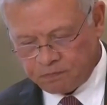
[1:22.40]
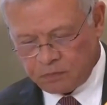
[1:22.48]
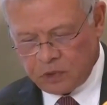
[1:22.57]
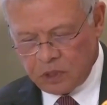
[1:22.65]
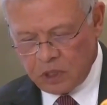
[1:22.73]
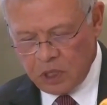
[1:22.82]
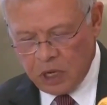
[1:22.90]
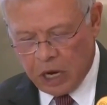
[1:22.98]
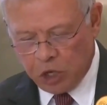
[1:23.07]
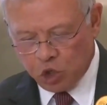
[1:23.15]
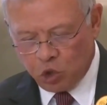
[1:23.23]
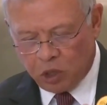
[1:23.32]
King
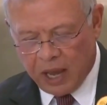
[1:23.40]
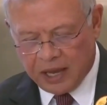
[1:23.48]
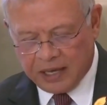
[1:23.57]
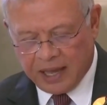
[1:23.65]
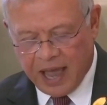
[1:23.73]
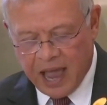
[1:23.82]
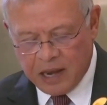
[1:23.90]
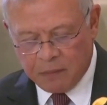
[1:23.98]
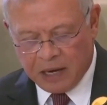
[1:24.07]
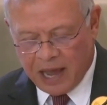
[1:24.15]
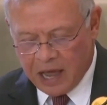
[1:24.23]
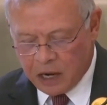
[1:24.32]
Abdullah highlighted the need
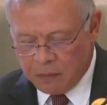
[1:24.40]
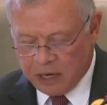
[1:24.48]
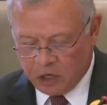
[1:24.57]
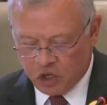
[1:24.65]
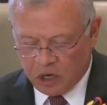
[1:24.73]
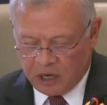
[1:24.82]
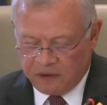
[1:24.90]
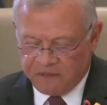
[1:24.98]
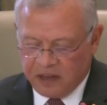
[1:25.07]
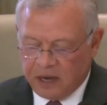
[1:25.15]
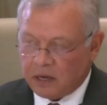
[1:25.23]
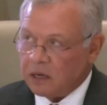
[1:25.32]
for serious
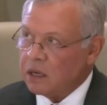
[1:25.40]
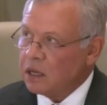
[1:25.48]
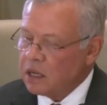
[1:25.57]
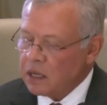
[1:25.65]
positions and